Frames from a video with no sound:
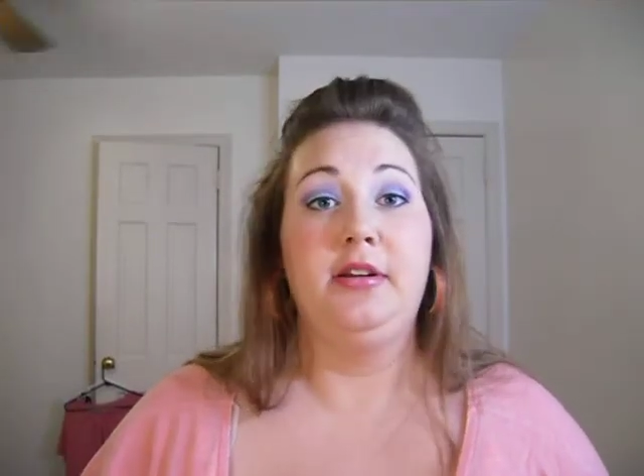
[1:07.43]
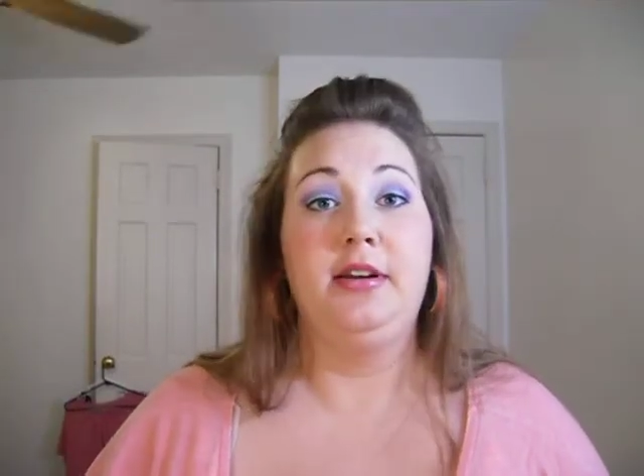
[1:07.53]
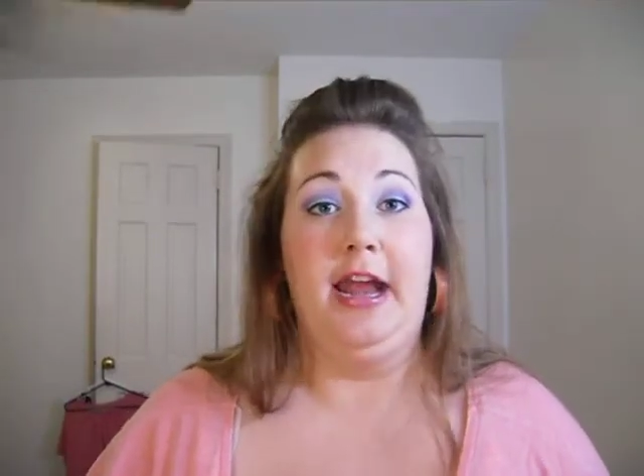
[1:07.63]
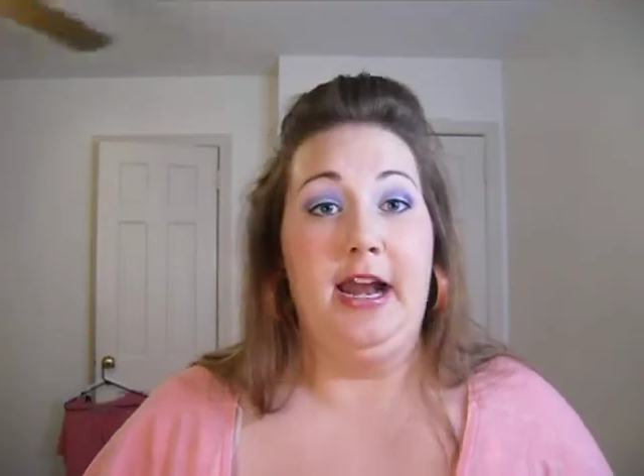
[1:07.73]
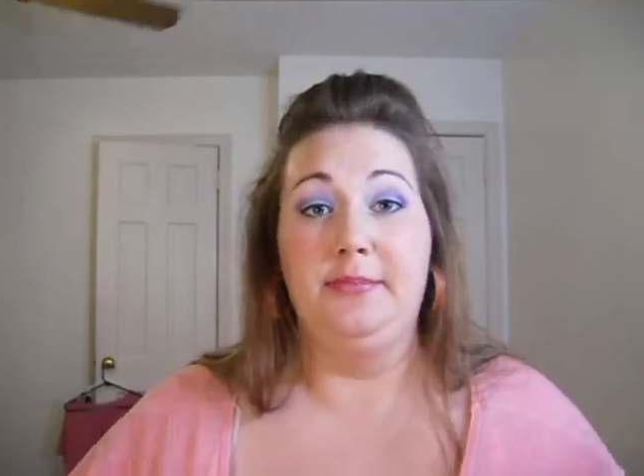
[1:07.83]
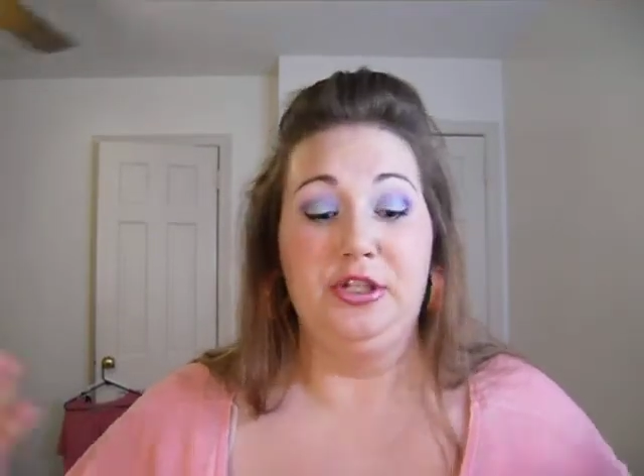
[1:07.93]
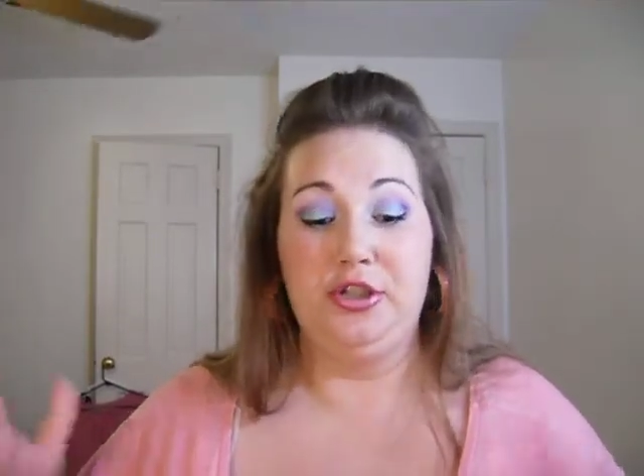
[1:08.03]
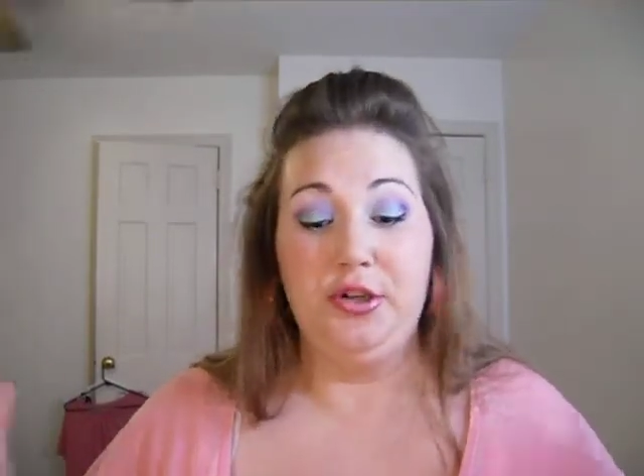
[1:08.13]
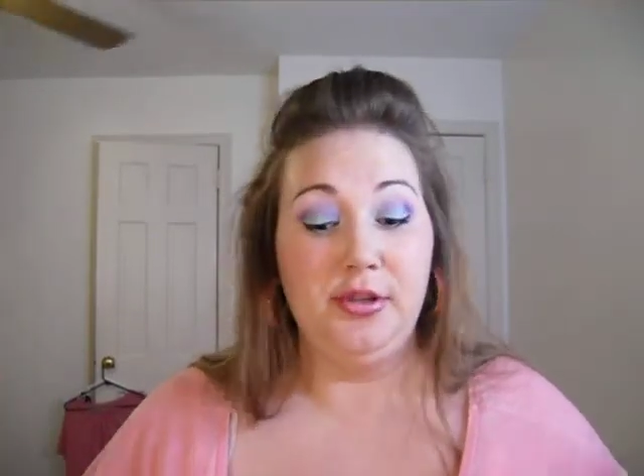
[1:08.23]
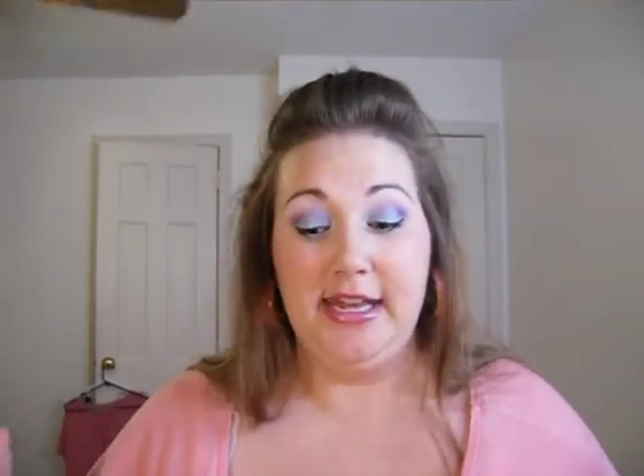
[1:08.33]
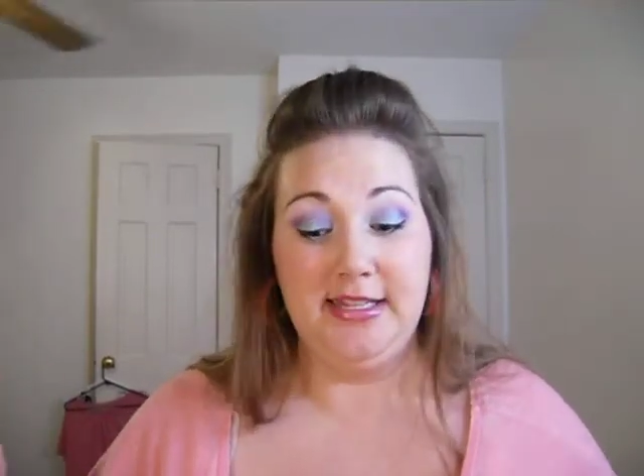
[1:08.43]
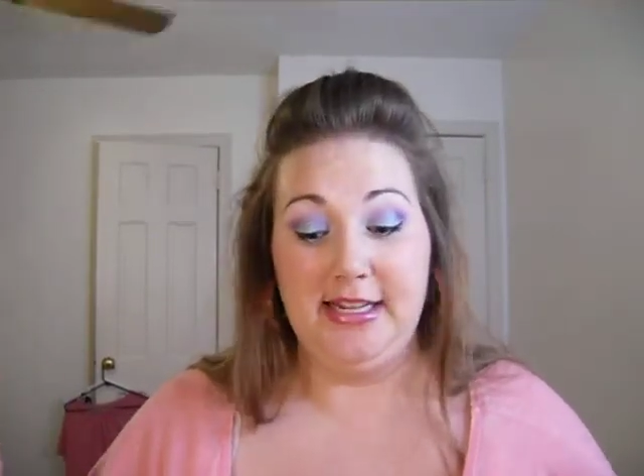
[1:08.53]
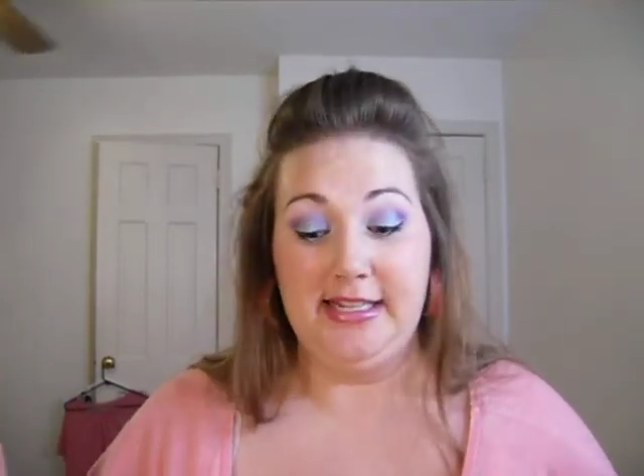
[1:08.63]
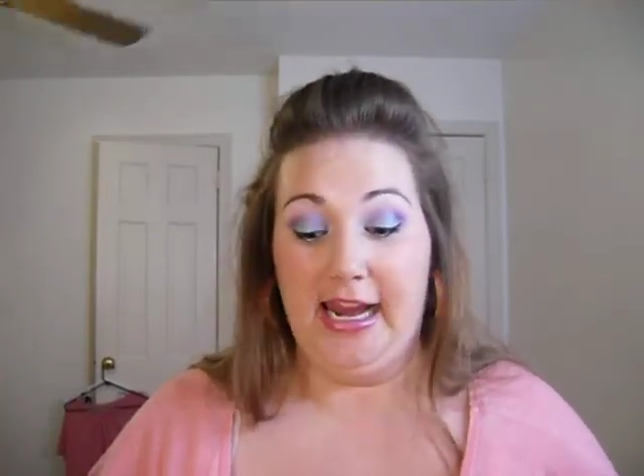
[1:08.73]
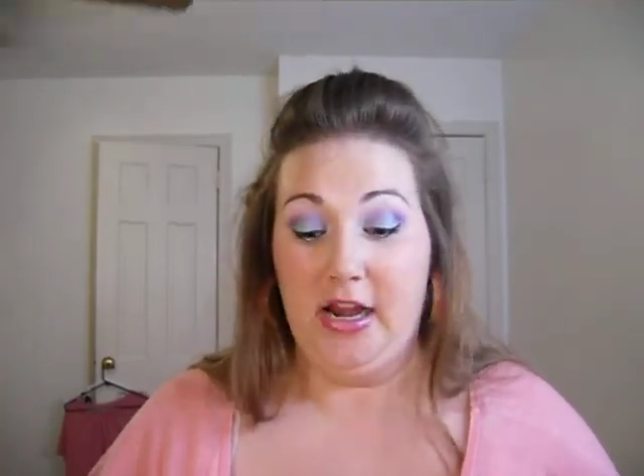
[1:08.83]
And I'm just too lazy to
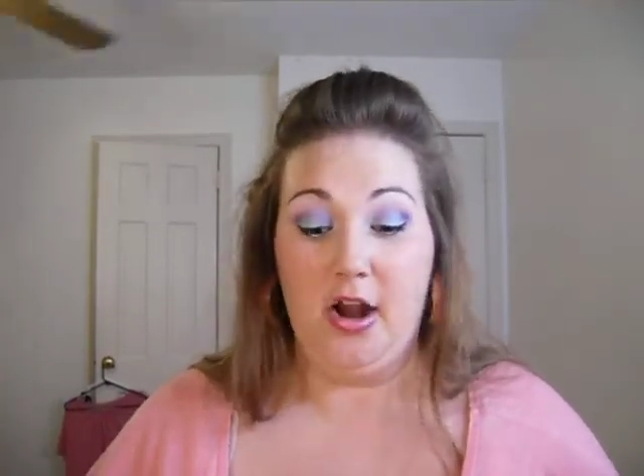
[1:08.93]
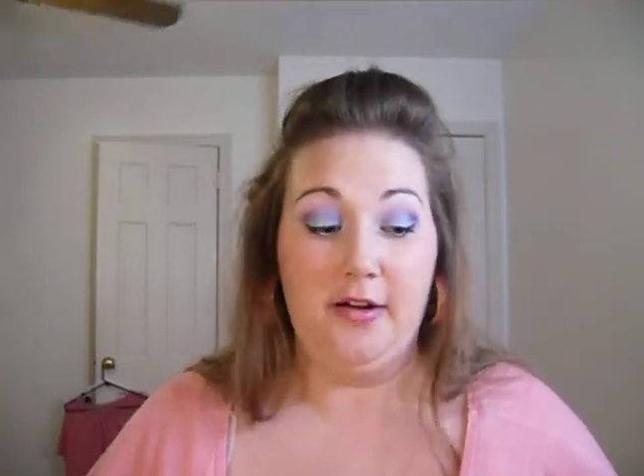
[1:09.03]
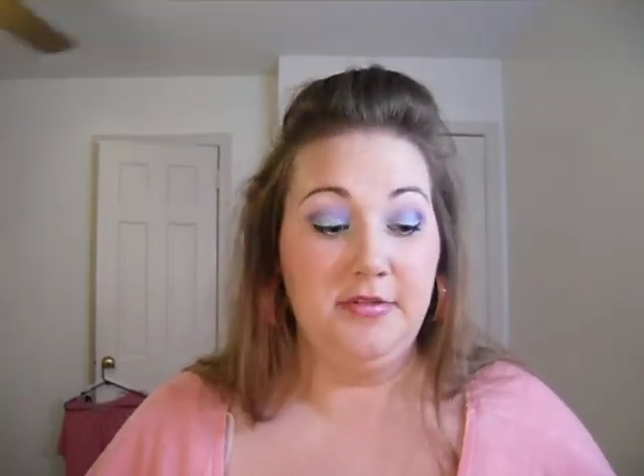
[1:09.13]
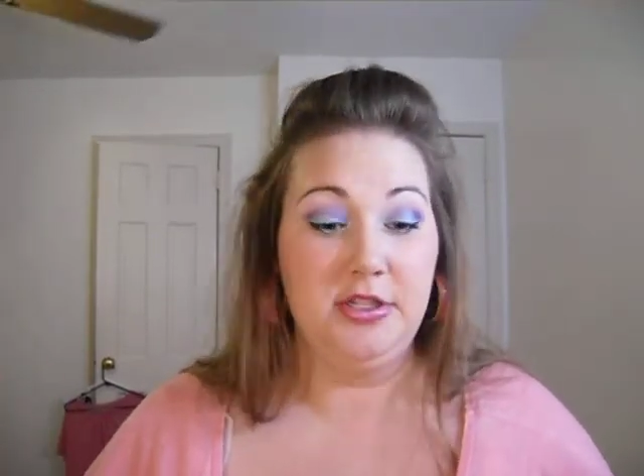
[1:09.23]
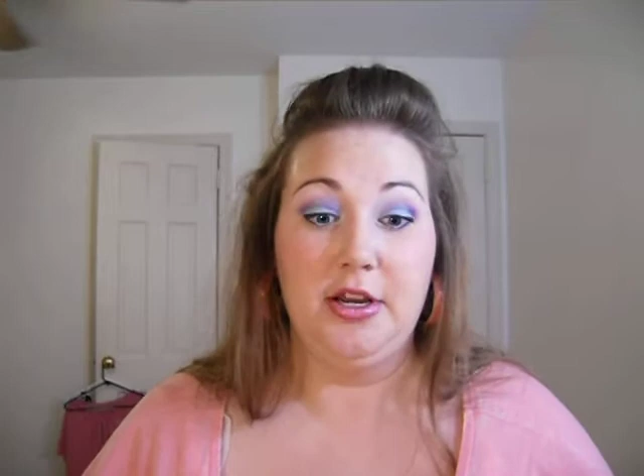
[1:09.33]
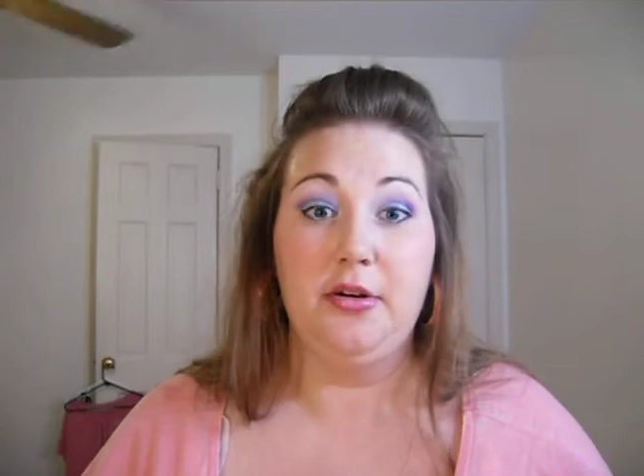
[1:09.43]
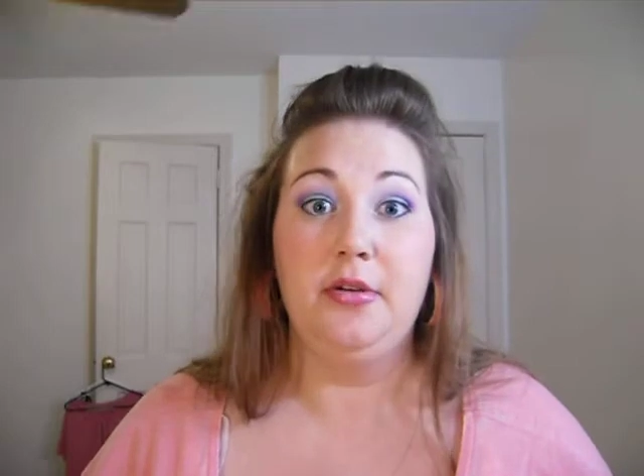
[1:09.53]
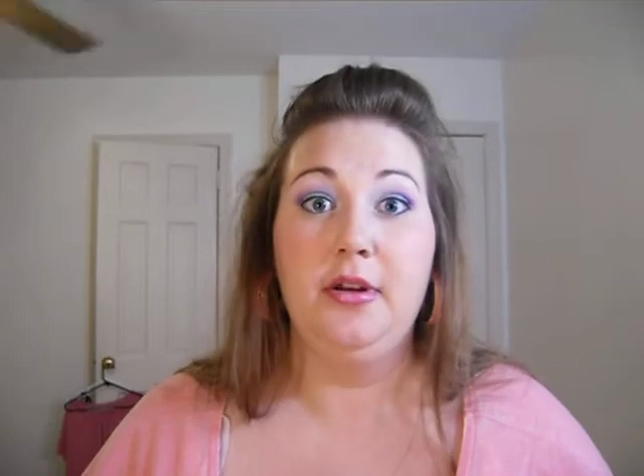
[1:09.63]
take it off, so